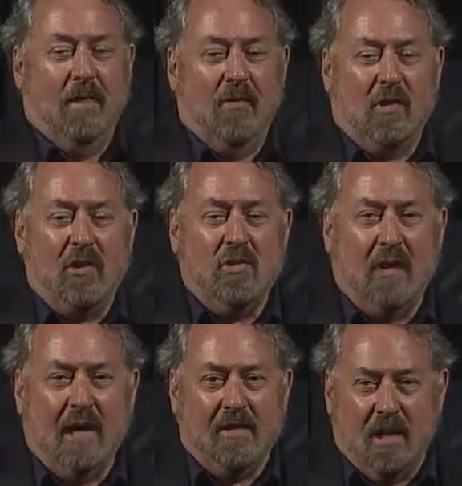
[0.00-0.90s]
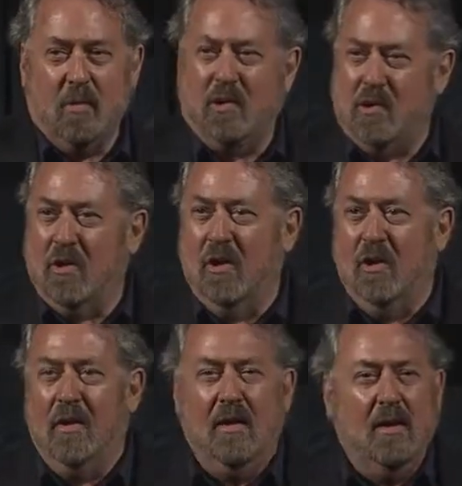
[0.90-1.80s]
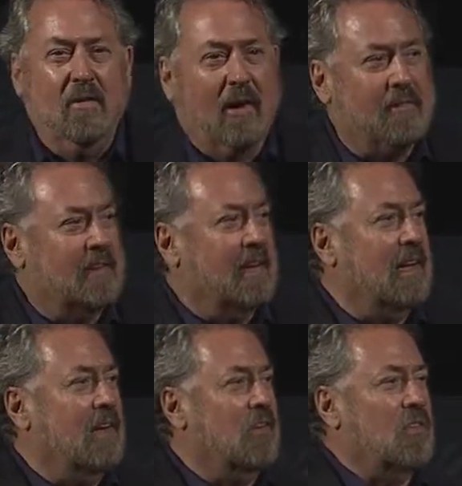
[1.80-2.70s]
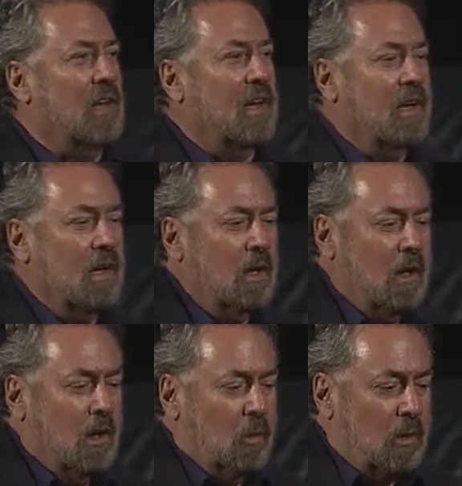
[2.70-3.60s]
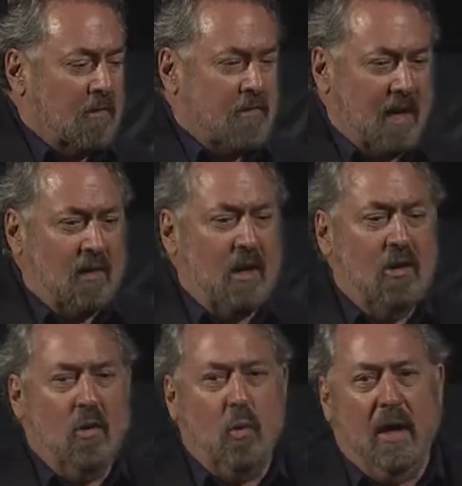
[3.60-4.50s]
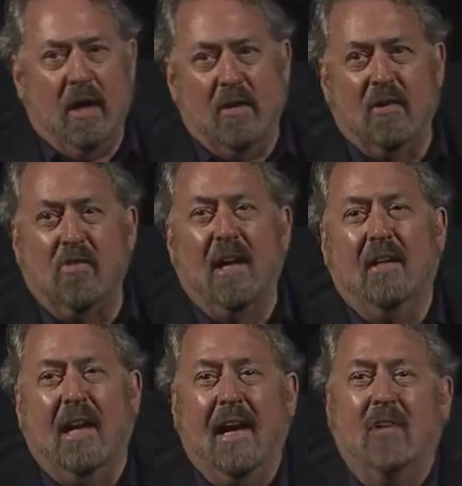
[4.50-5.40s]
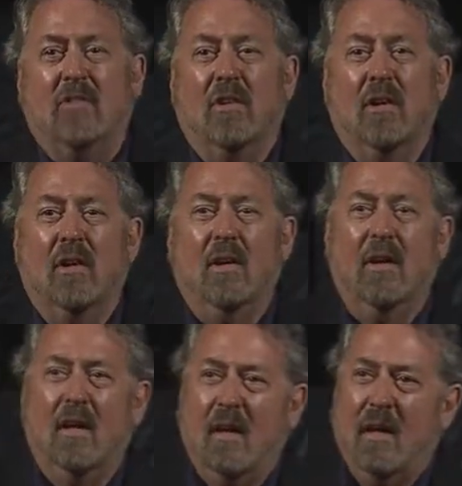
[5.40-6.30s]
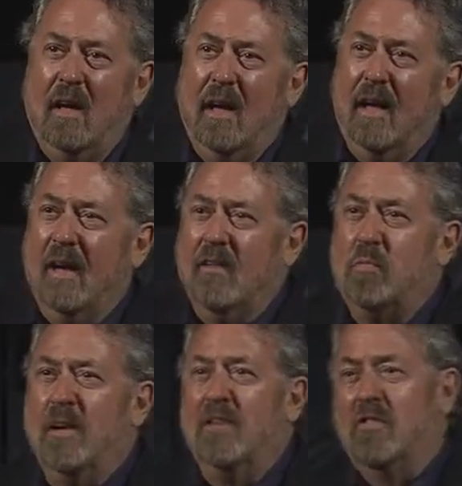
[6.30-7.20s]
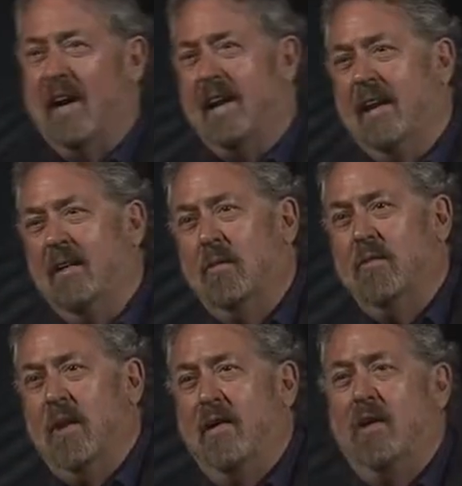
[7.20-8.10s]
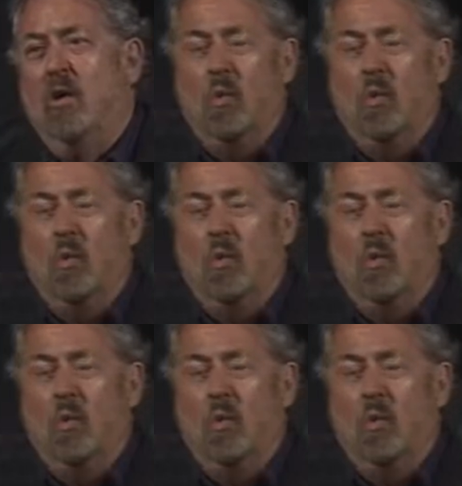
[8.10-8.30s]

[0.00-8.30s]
Essentially, I think what you heard roughly is that we've found a new way to understand cancer. And it's pretty exciting. We found a new